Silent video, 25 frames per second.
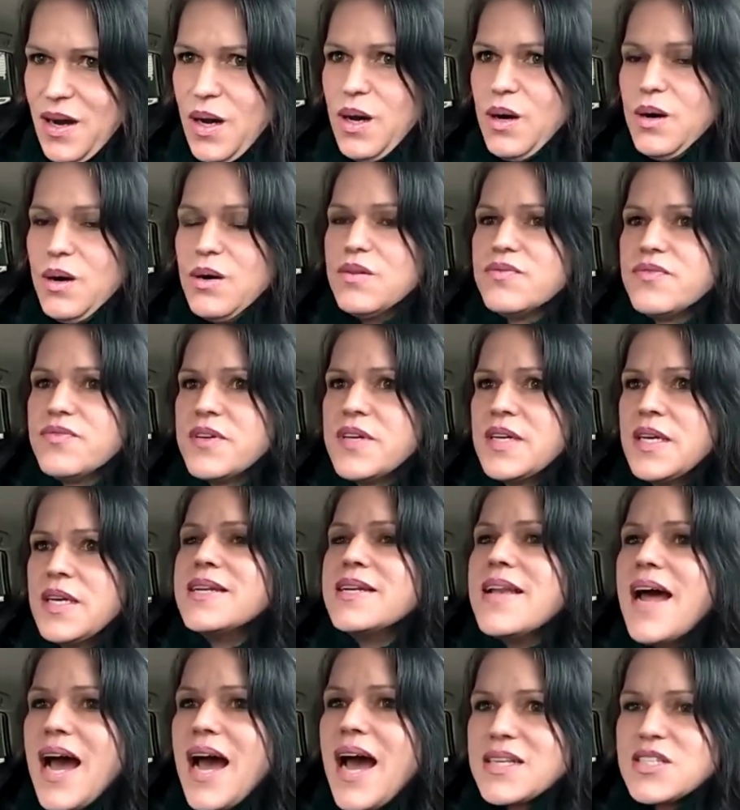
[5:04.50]
of
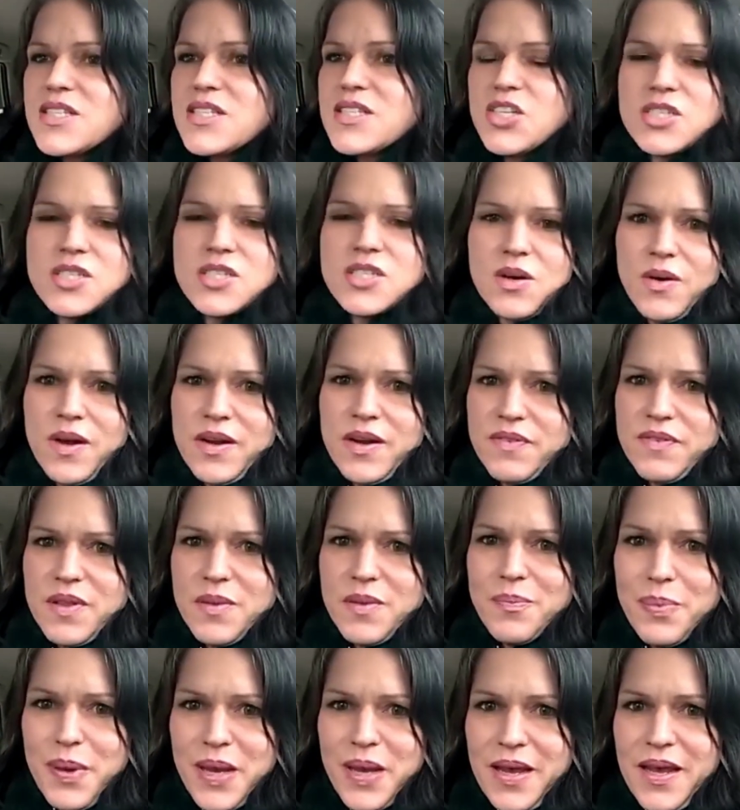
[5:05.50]
not just going for
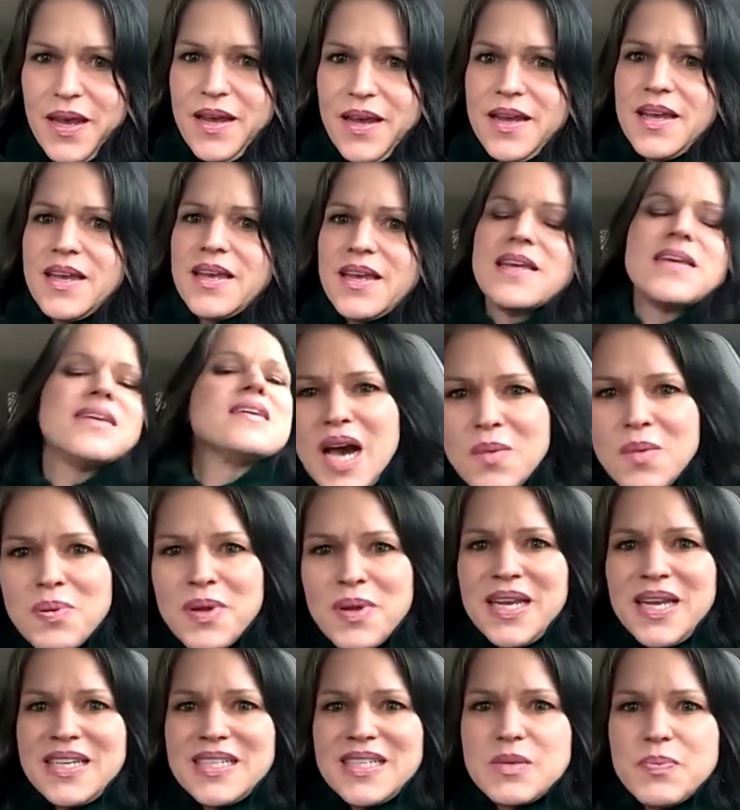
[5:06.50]
the big
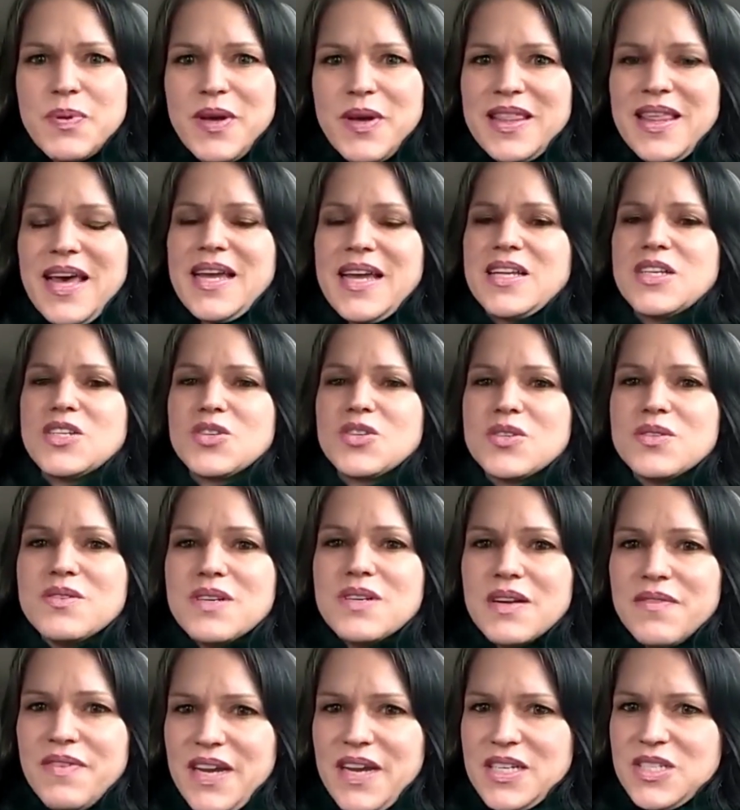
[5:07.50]
companies, but that
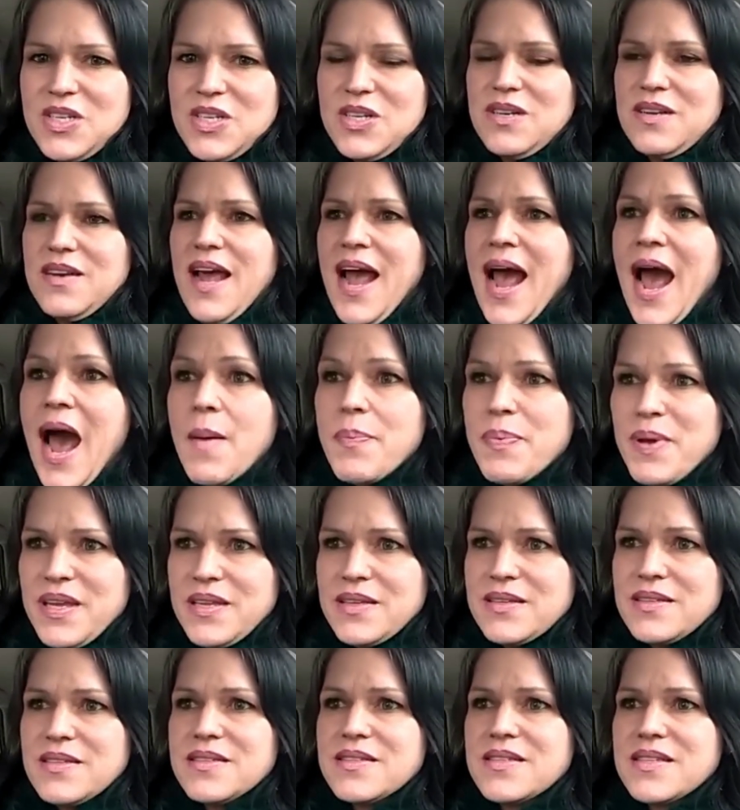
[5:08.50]
true innovation
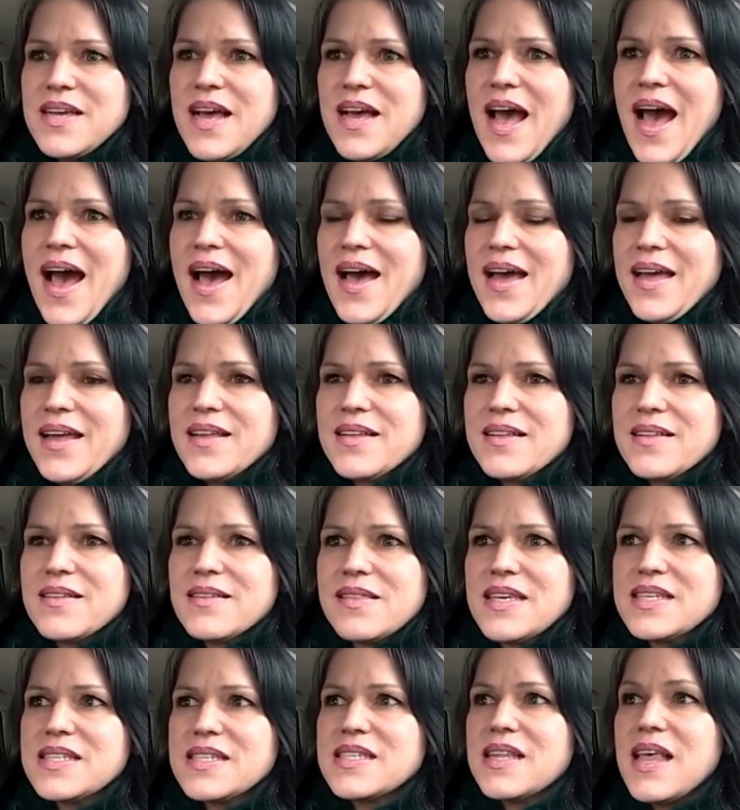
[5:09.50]
happens at
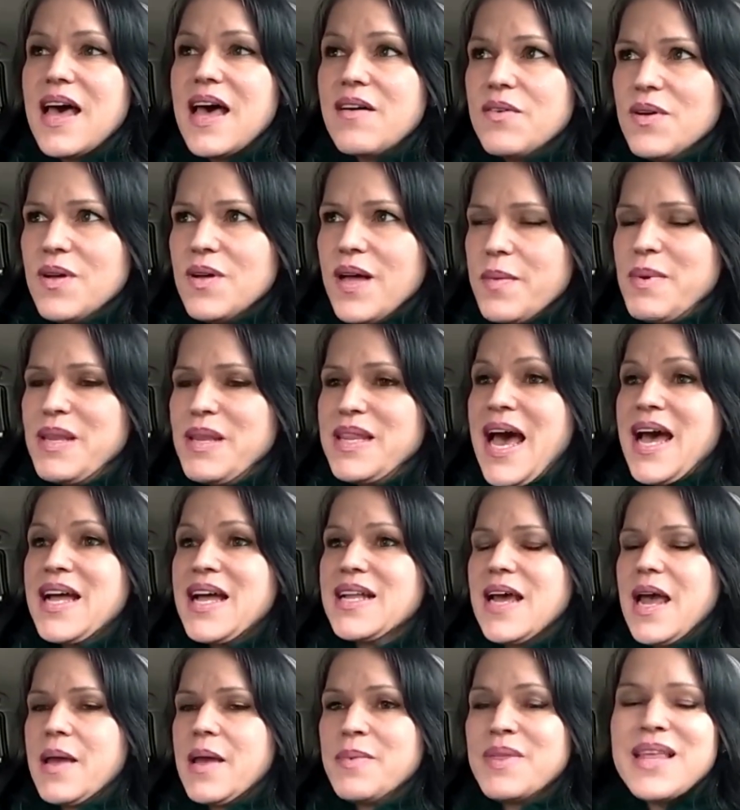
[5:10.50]
this level.
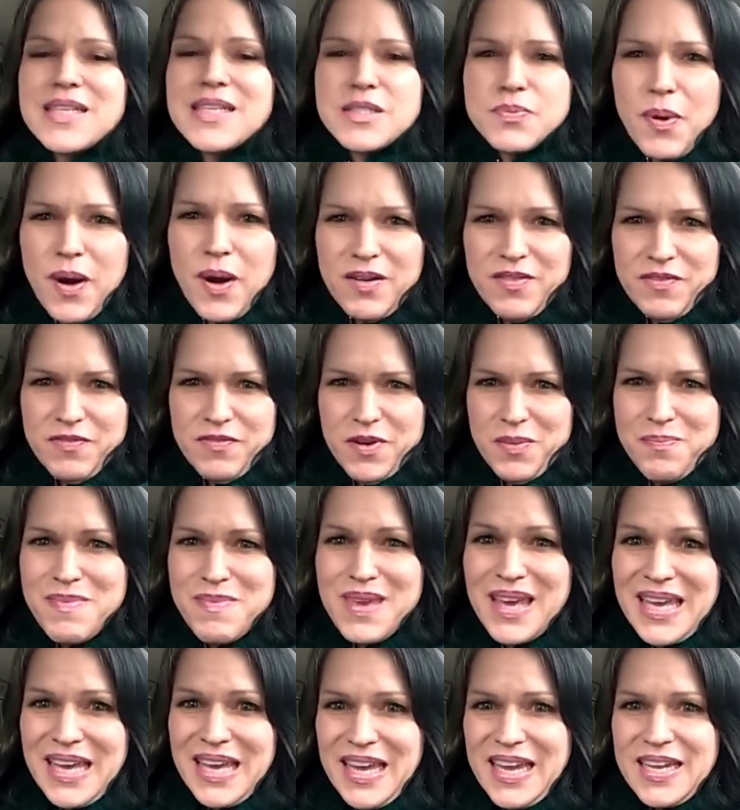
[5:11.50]
That's part of it for
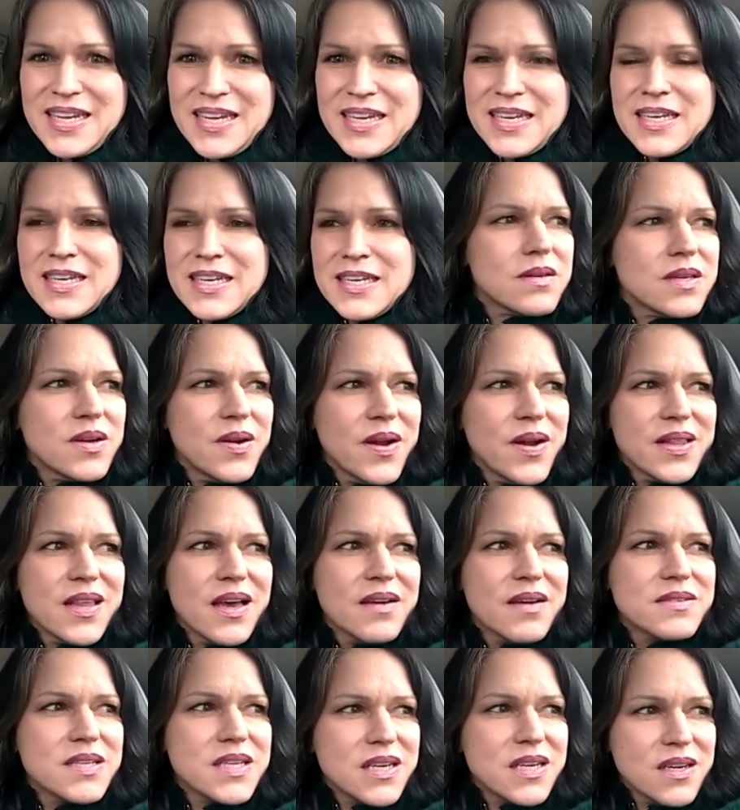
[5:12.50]
me. I'd
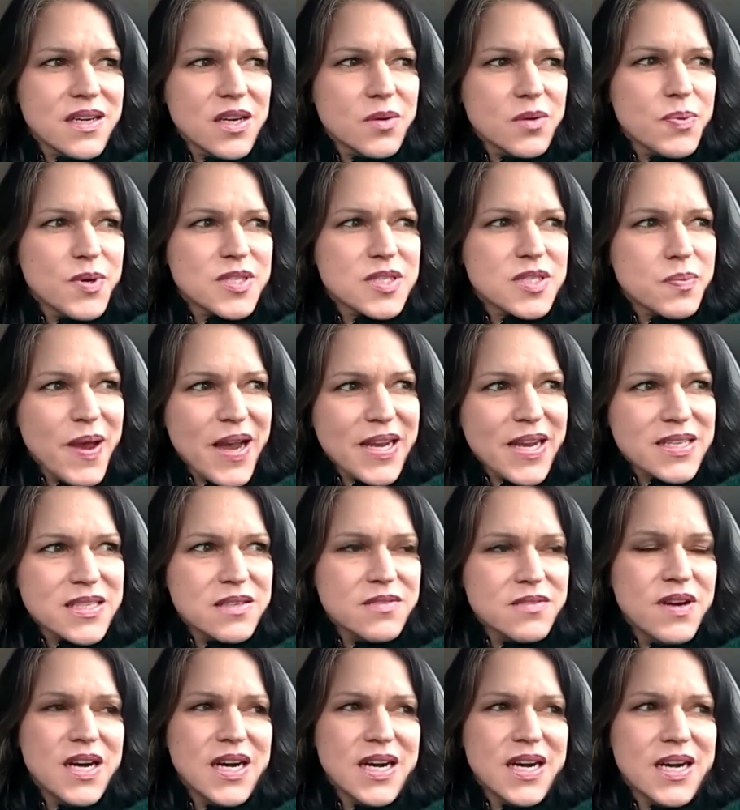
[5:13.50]
love to hear your
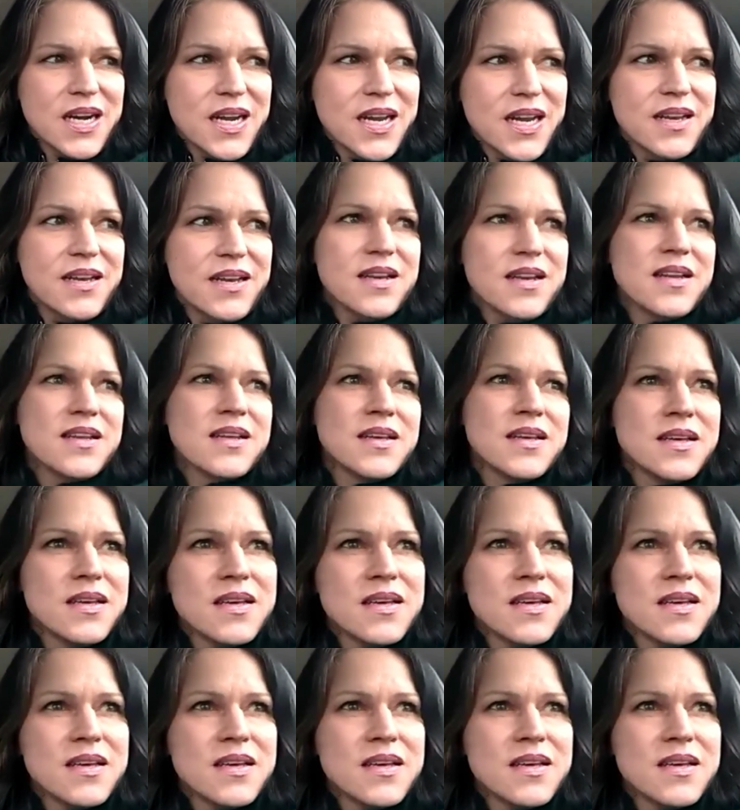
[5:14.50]
perspective on,